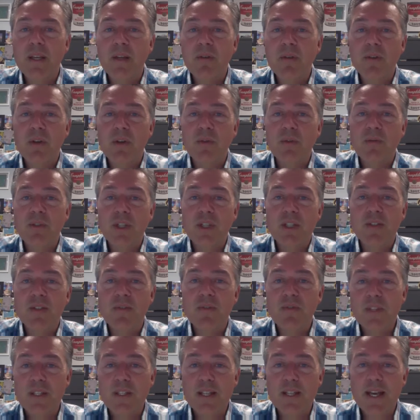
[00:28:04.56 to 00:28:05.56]
don't
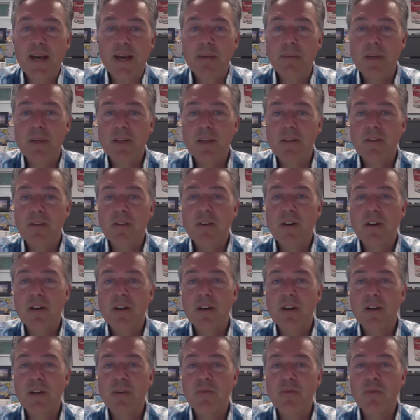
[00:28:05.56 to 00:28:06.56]
just feel happy in your
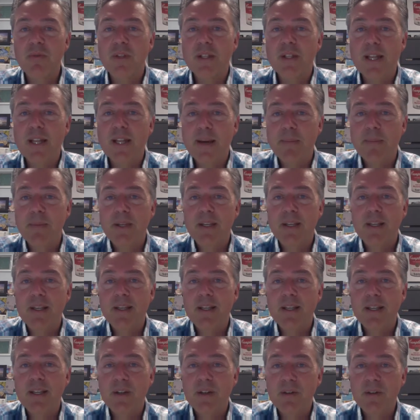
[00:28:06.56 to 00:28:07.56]
heart. You feel
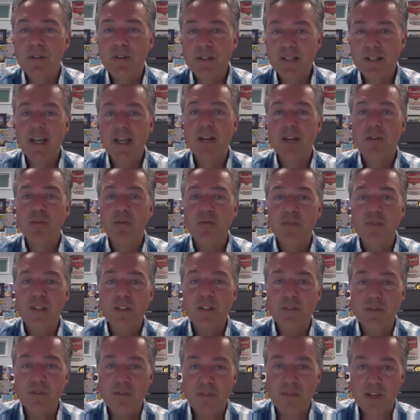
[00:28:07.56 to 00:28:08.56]
happy in your entire
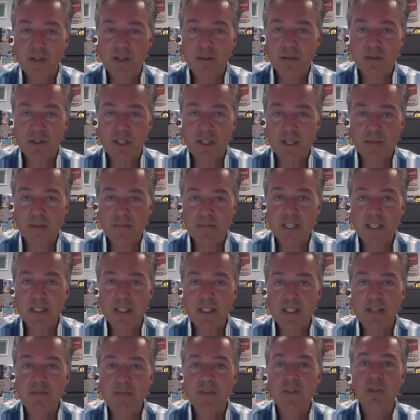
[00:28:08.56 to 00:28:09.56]
field of energy. It
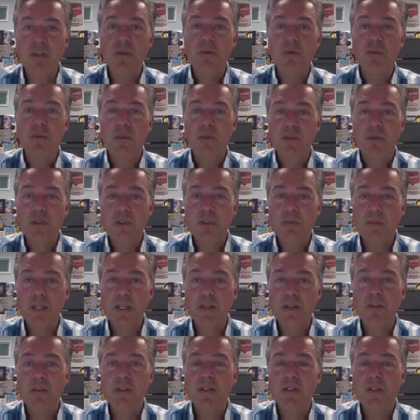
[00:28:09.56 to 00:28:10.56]
lifts you, so to
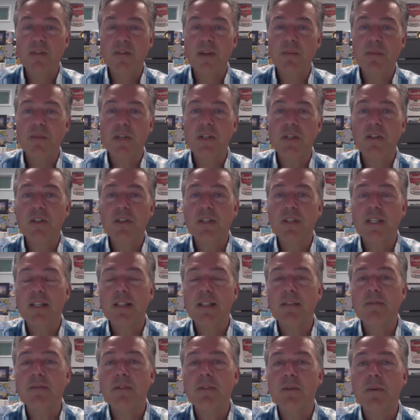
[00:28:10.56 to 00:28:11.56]
speak, the vibration
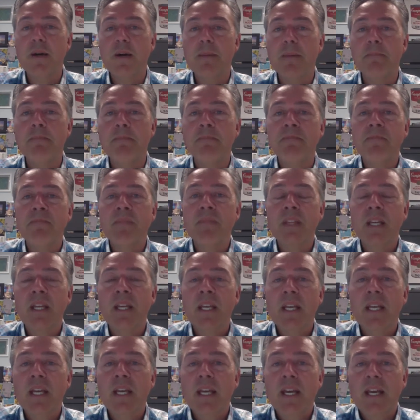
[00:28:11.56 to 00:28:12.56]
that lifts you up.
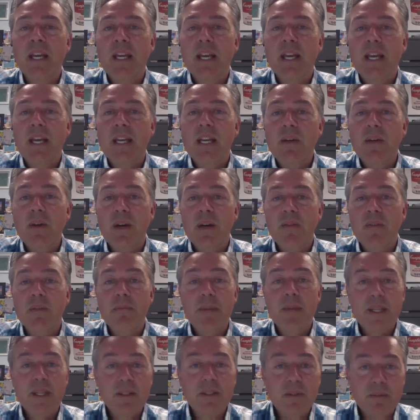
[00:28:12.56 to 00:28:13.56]
And you have a
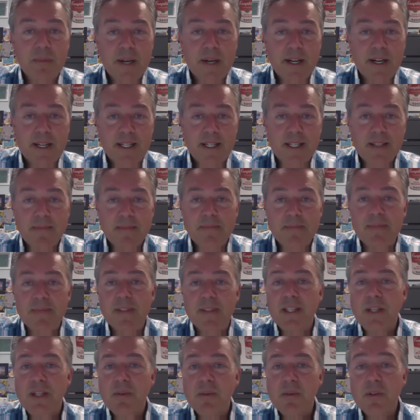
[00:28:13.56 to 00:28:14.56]
mental body,
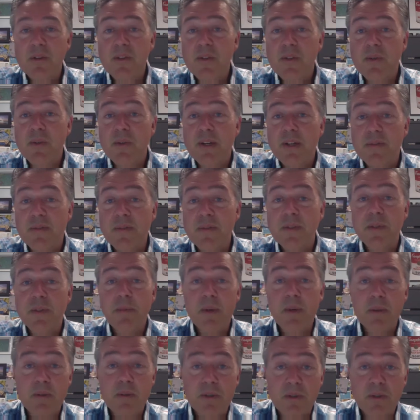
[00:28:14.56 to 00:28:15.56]
and you also have
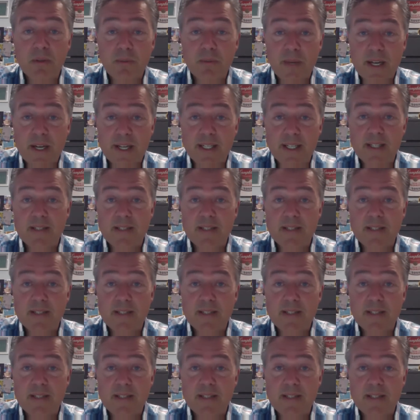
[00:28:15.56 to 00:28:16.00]
spiritual bodies.